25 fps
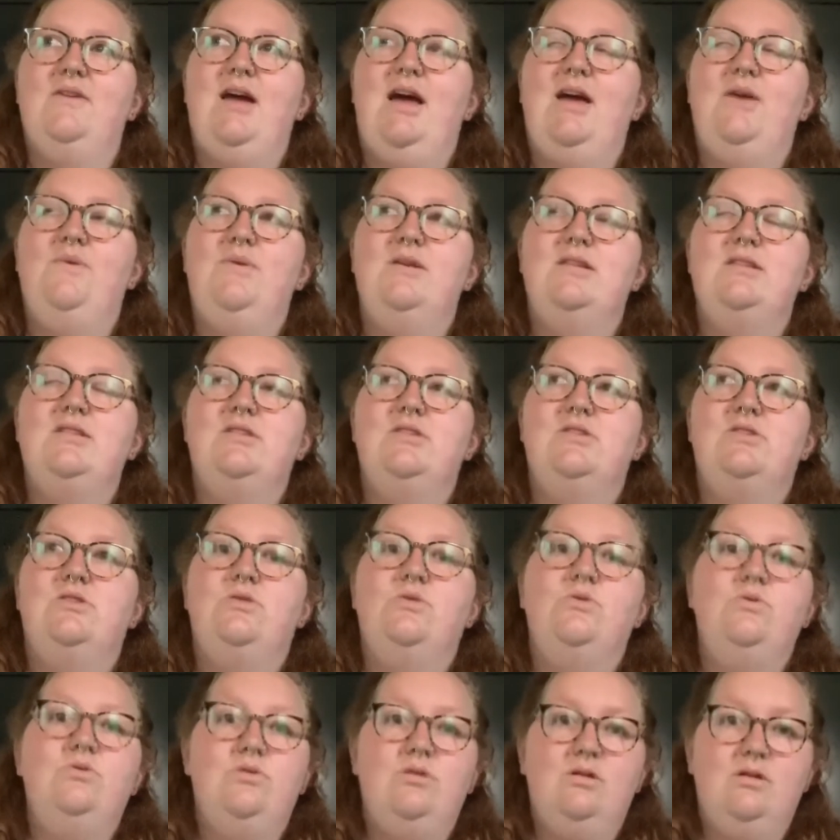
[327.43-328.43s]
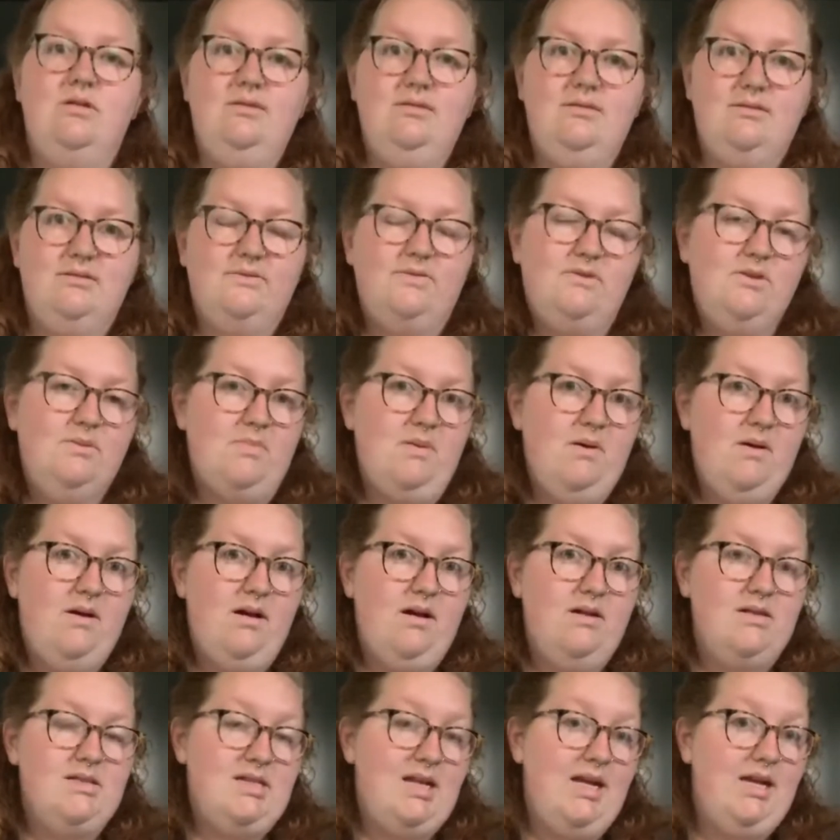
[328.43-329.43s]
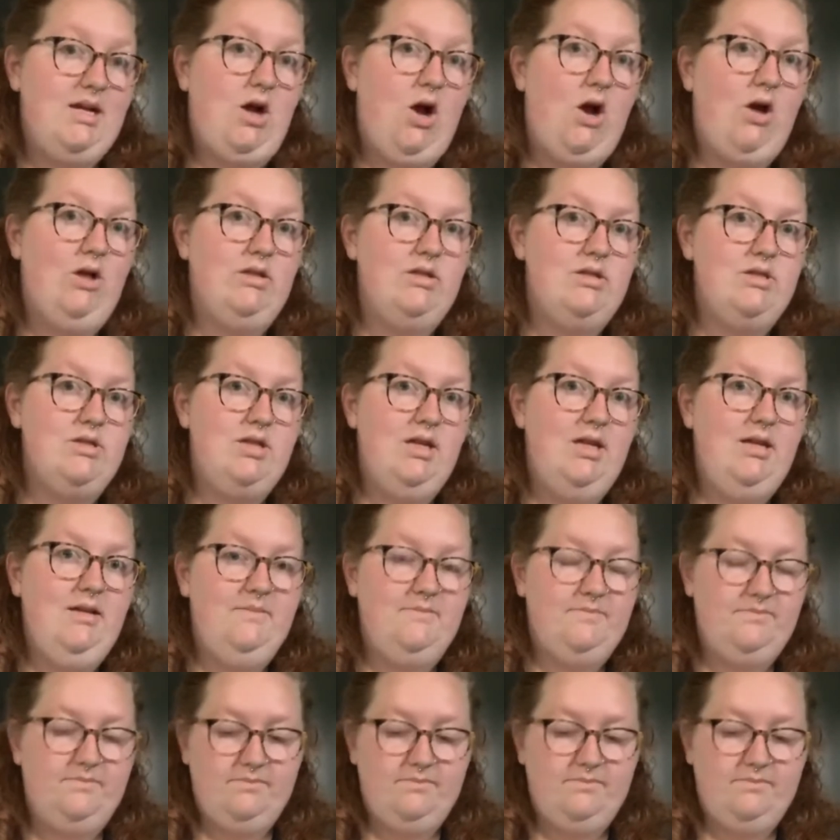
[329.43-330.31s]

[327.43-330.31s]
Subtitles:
I went to school for psychology,